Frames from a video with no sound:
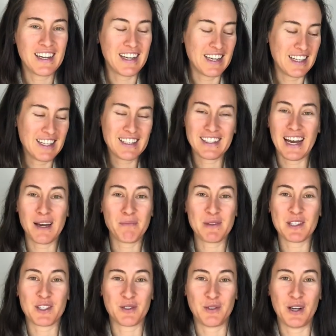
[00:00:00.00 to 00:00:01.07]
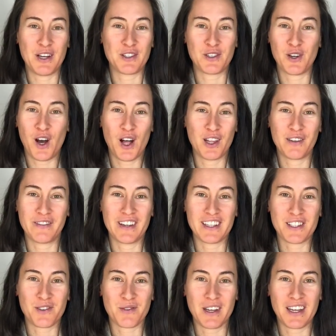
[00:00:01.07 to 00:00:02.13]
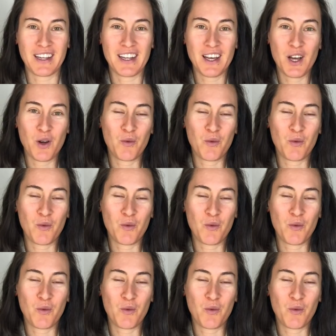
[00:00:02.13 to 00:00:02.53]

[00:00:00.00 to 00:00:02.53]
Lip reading: It happens to all of us, right?